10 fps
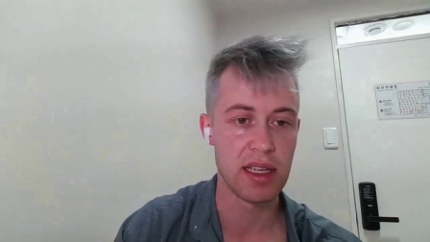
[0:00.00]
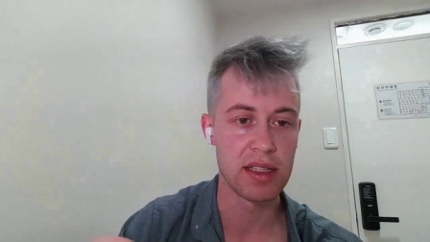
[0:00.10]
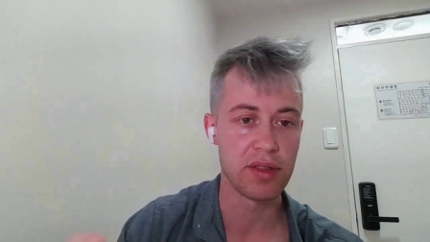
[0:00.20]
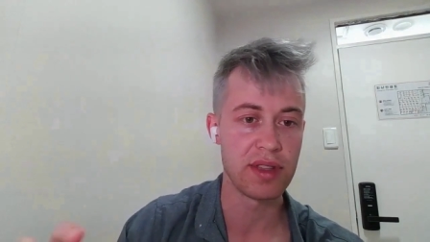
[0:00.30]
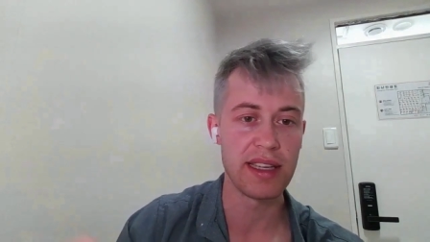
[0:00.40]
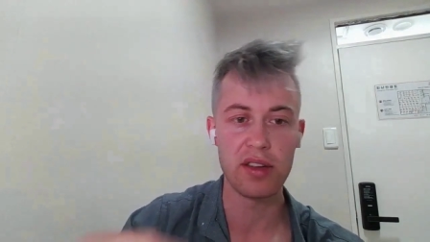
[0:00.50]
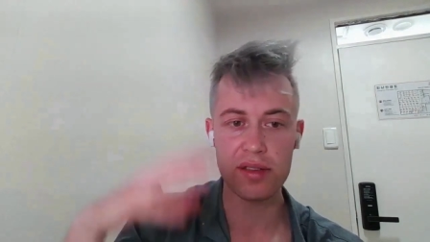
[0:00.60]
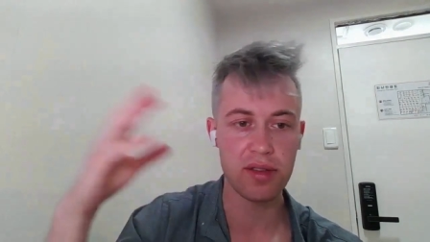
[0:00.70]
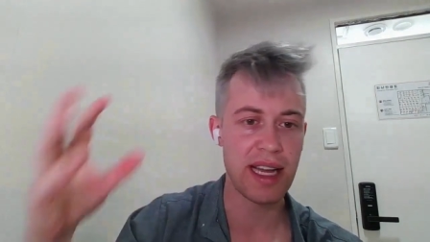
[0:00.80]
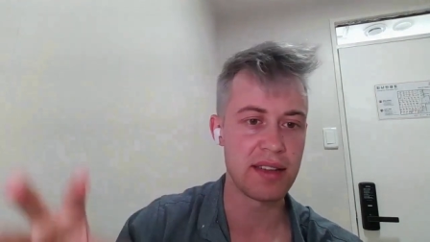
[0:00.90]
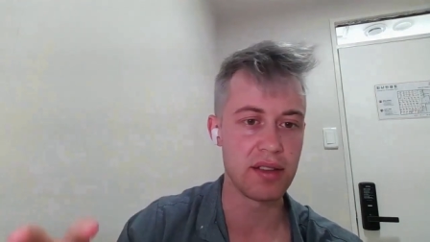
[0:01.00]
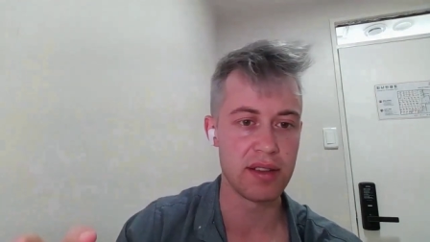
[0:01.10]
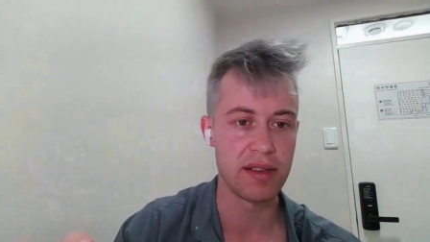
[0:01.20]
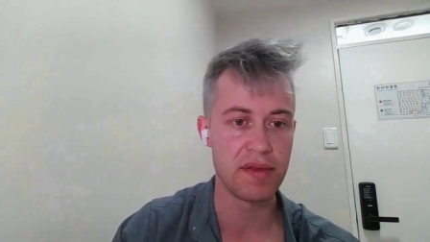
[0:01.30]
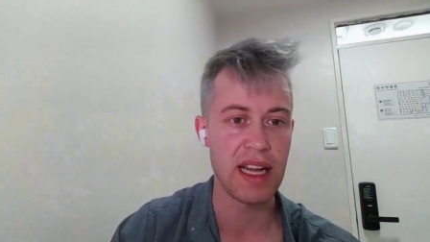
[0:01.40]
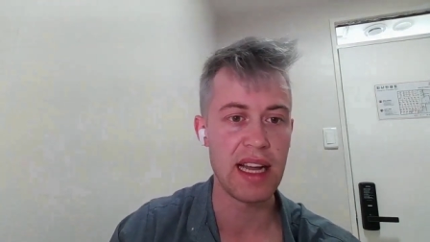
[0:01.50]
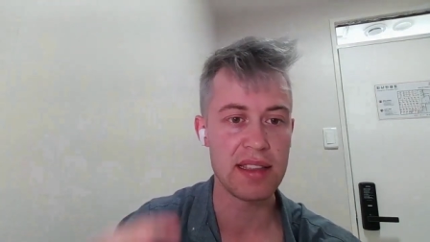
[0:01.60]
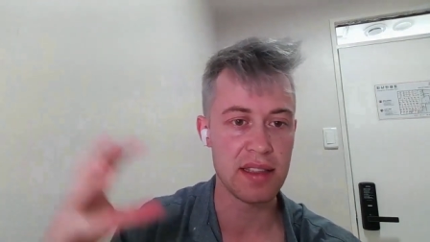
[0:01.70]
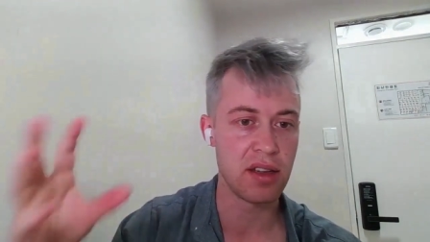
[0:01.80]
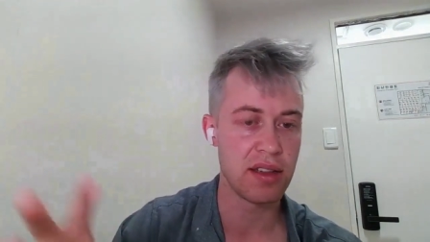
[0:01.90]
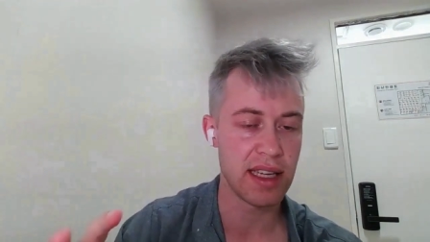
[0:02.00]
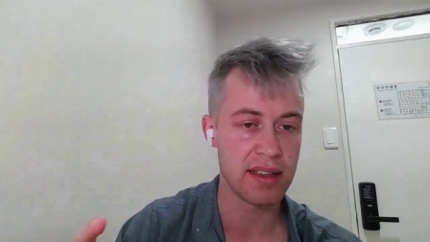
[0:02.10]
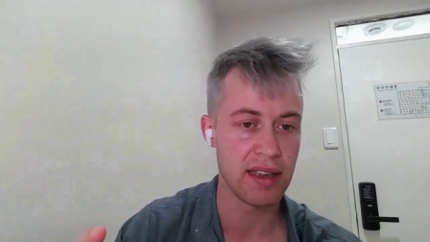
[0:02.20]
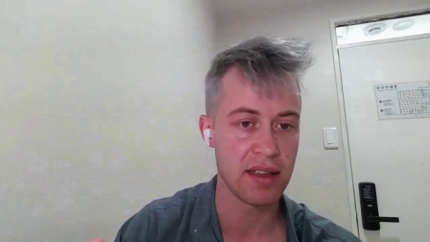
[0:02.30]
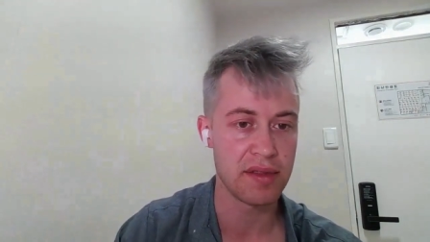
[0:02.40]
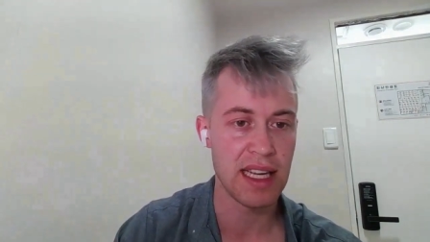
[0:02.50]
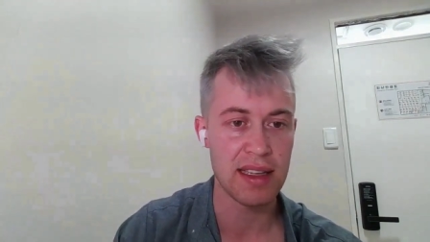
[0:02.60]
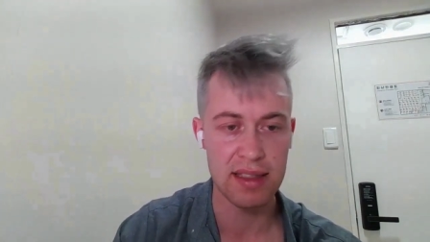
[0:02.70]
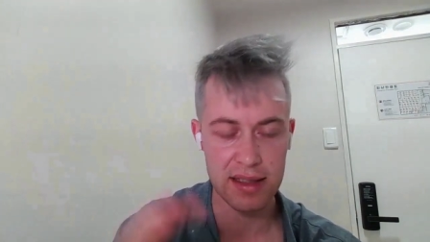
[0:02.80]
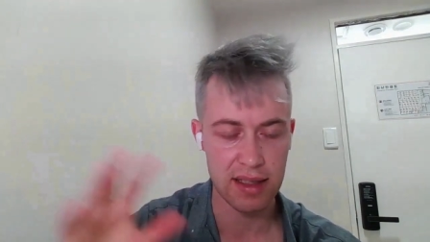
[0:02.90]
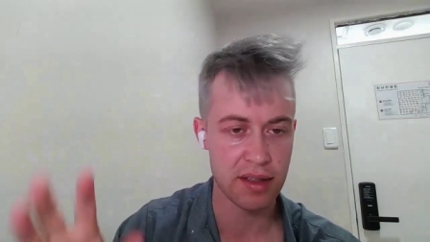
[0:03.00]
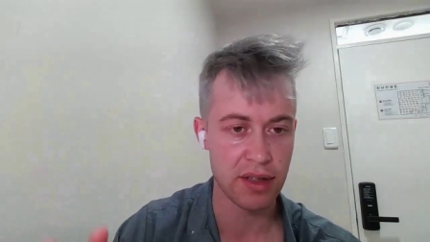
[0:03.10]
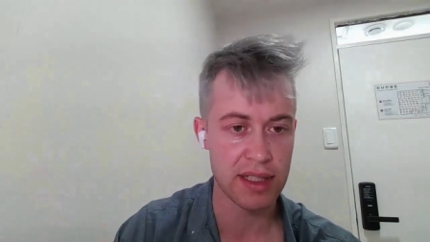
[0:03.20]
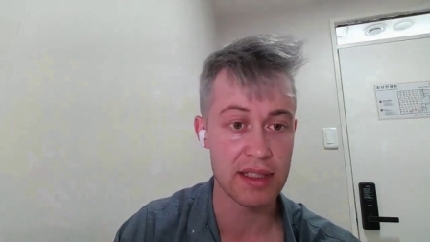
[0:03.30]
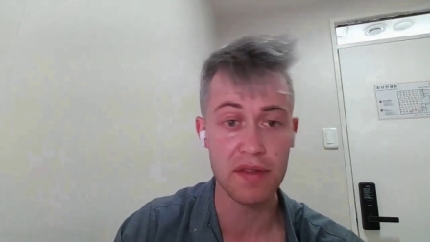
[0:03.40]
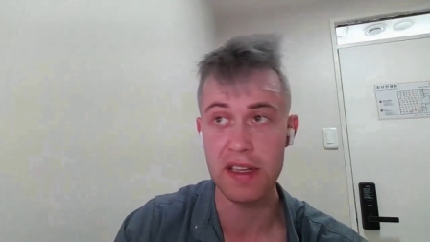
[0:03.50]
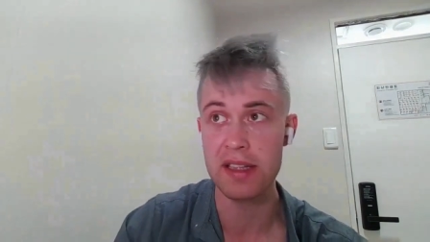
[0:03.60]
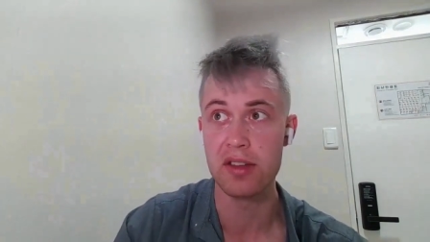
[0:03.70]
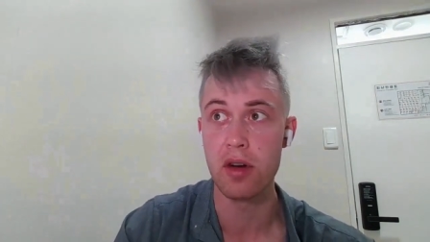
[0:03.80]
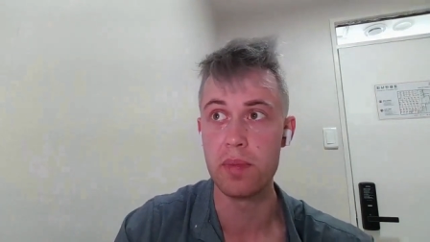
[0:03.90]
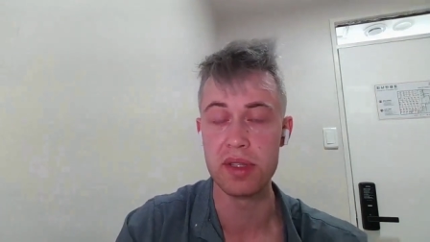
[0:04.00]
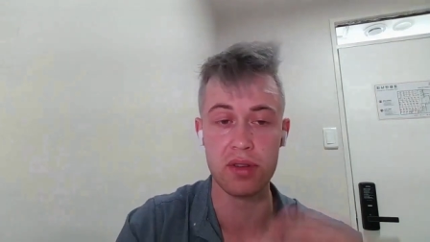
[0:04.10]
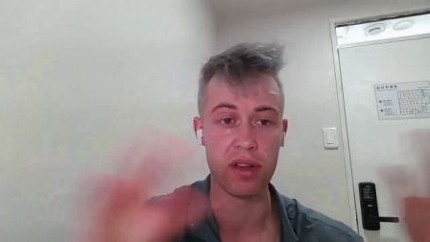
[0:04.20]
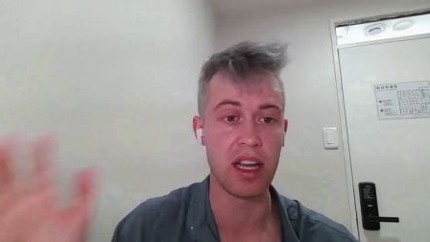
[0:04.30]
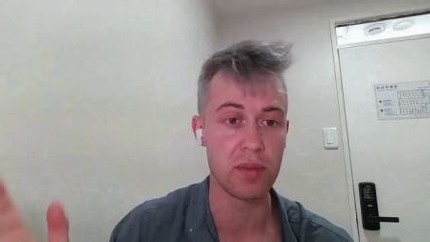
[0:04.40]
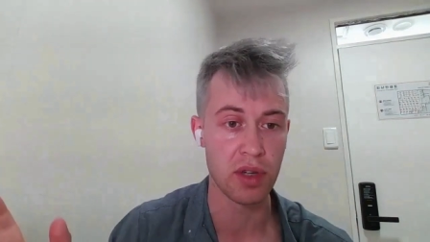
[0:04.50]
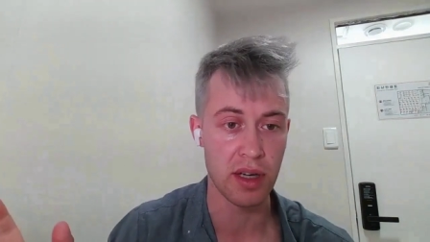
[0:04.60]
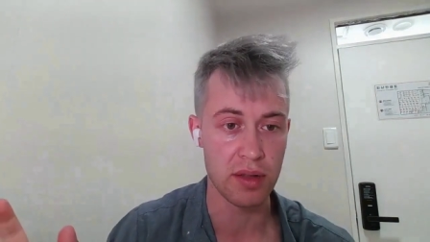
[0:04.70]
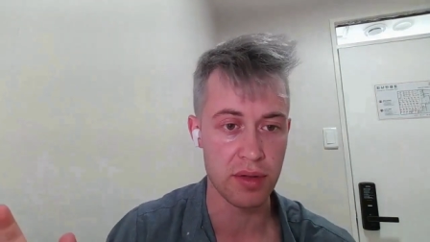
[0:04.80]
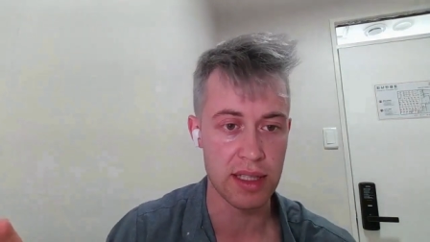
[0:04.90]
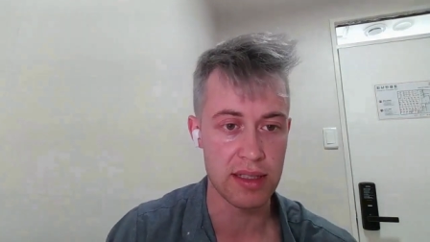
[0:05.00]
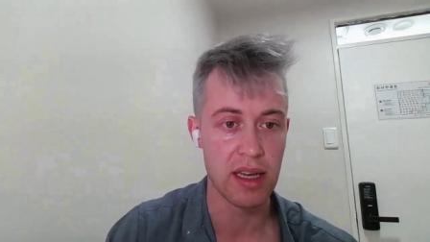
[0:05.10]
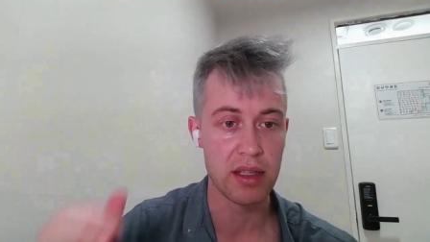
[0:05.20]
So they also handle the VAT and all that kind of taxes and annoying stuff, and they're open to a lot more countries.